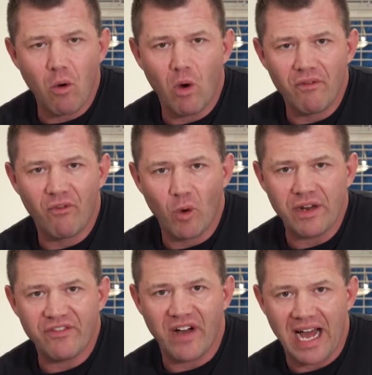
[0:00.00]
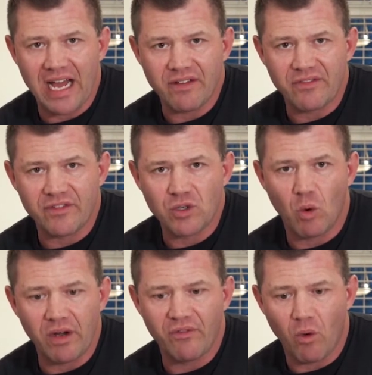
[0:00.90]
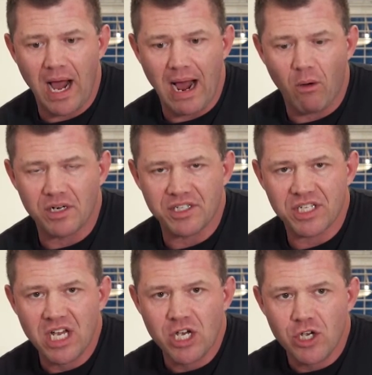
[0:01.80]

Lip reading: 145 for 24 hours